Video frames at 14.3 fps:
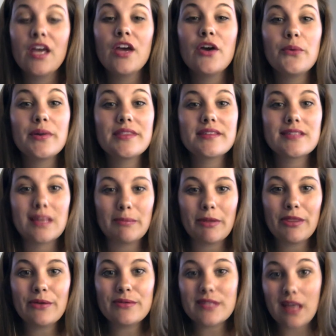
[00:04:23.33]
With some
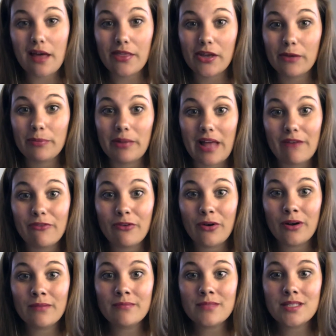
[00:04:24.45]
of those other
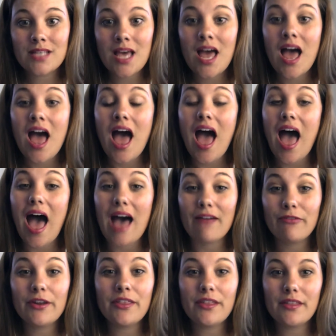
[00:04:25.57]
platforms,
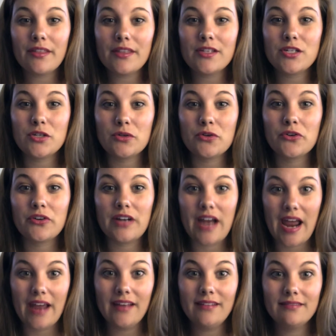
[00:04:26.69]
everything that you
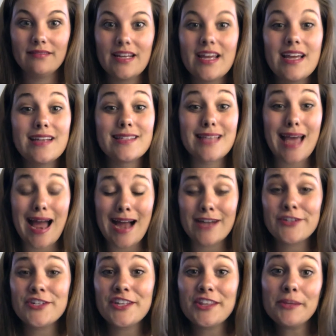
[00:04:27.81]
create is
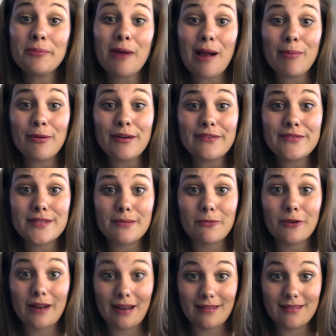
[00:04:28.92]
actually the property of
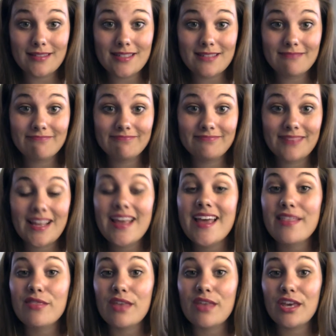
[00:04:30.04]
someone else.
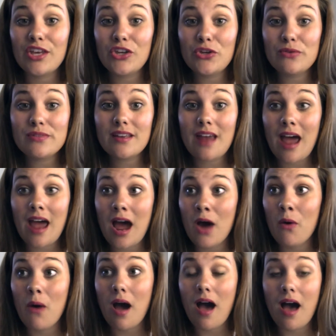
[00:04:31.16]
They can use it
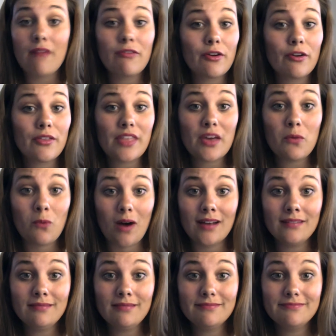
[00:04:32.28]
however they
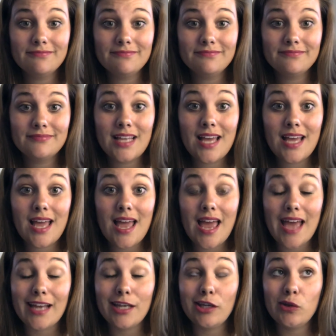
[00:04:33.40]
want,
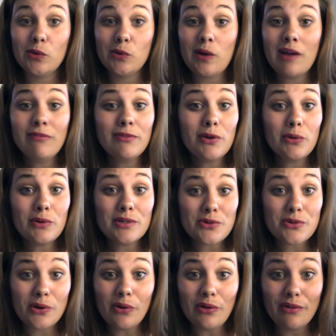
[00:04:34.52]
and you have no
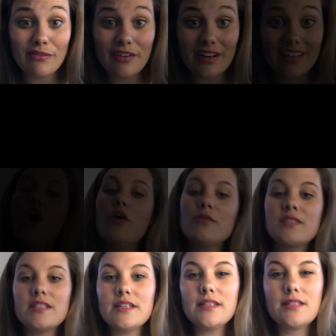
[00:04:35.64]
control over it.
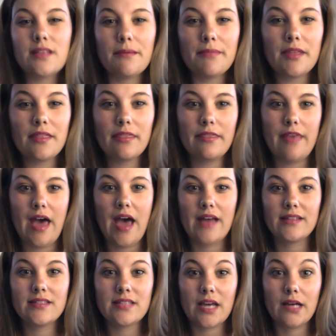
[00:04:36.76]
Hosting is something
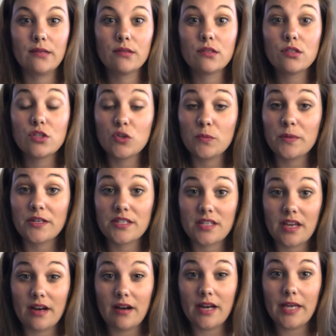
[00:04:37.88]
that sounds super
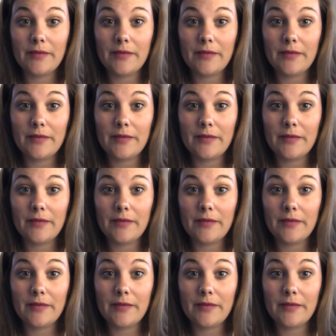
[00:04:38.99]
scary.